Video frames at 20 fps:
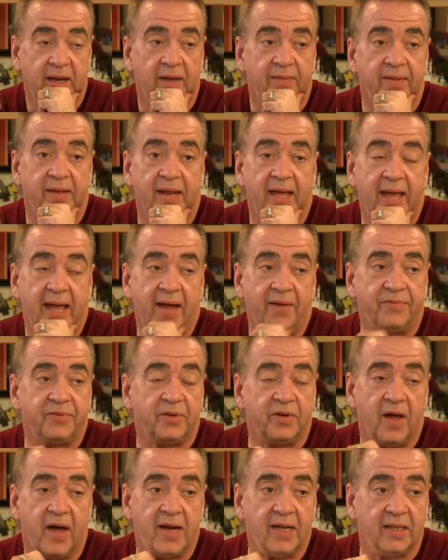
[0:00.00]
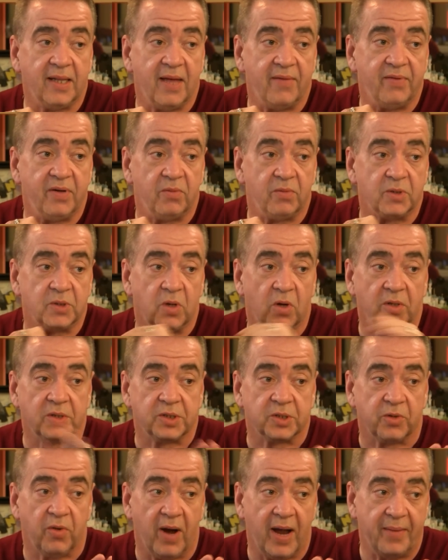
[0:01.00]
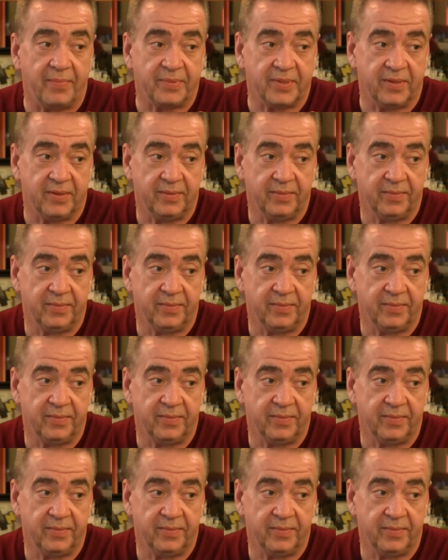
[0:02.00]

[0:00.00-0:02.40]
And then after 9/11, it was all scrapped.